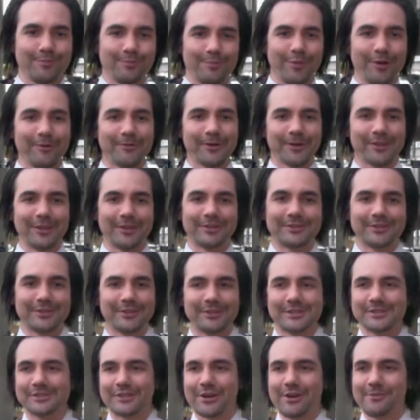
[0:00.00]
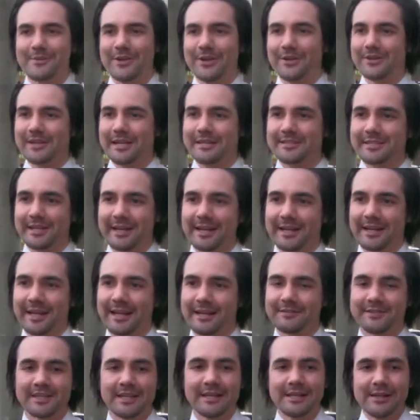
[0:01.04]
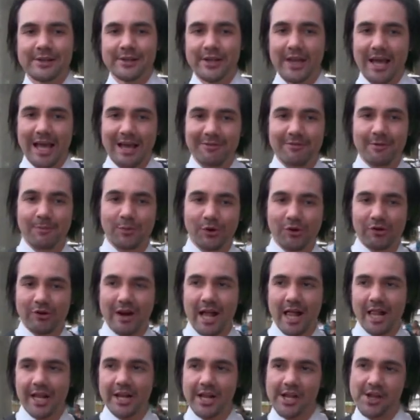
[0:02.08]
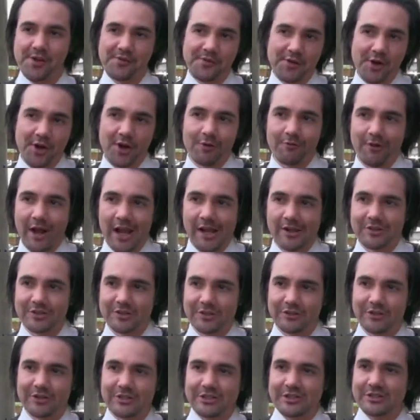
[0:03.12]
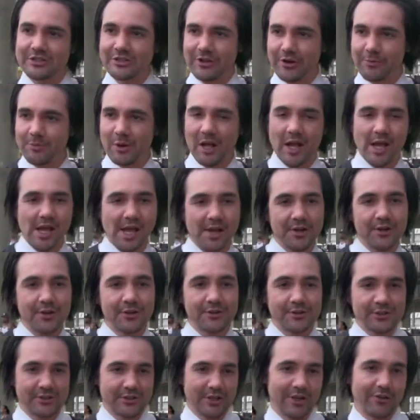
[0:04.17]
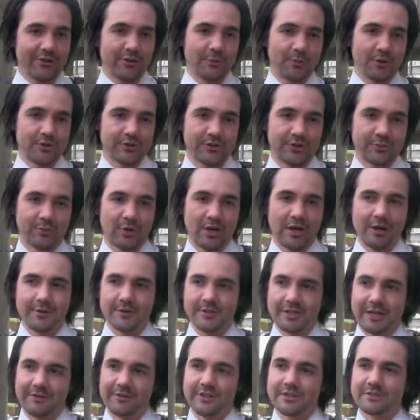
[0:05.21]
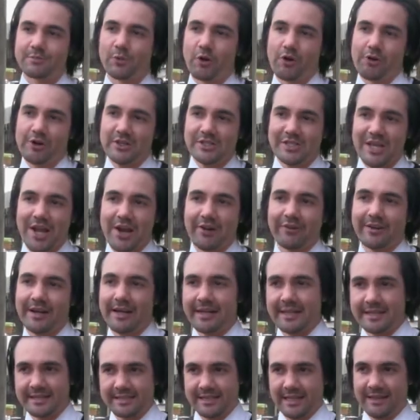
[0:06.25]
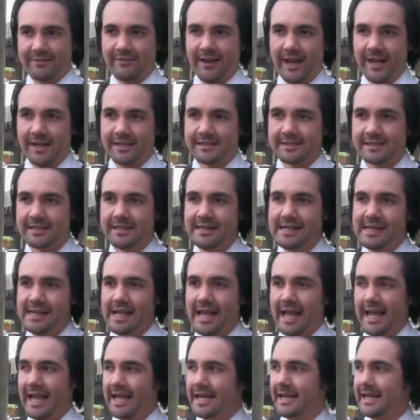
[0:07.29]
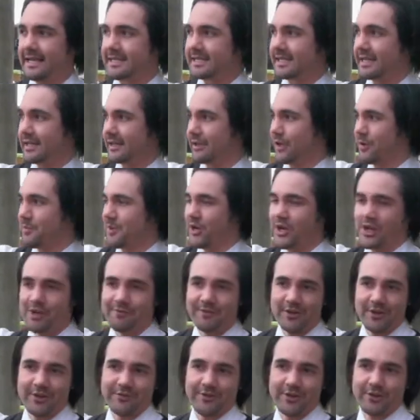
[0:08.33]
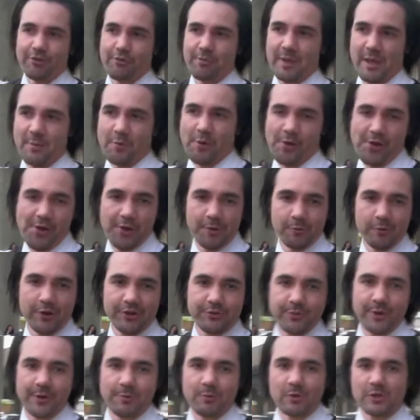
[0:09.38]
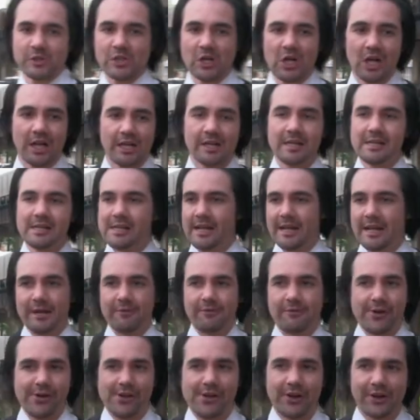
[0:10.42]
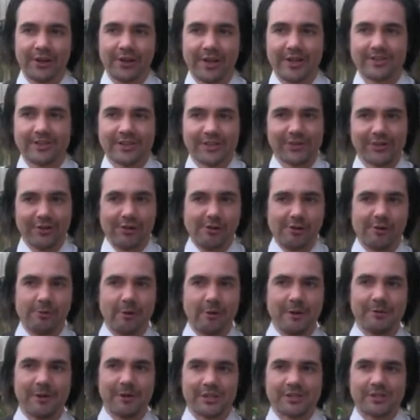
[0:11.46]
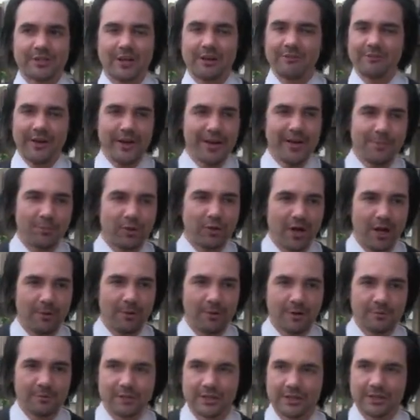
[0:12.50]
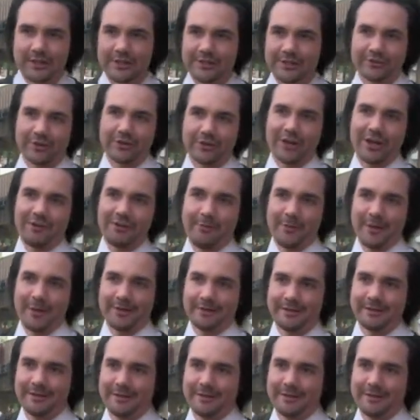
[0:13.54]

perfect. So you just told me in your day-to-day -day lives, you have a plurality of non-violent solutions you apply and use to solve your personal problems. You have this more integrity against that violence. And as a community of individual people here in Richmond, we're taught at a very young age that the only way we can solve any problems is through government.